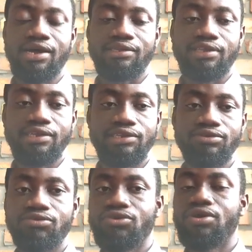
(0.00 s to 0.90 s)

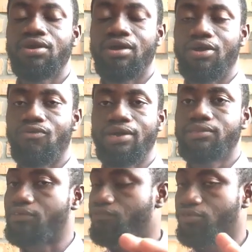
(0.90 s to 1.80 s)
Asante uh,
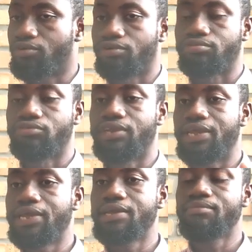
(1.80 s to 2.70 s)
once and for all. So the
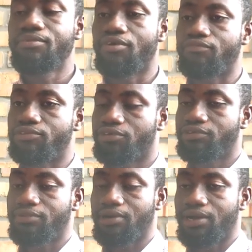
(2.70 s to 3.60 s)
aim of George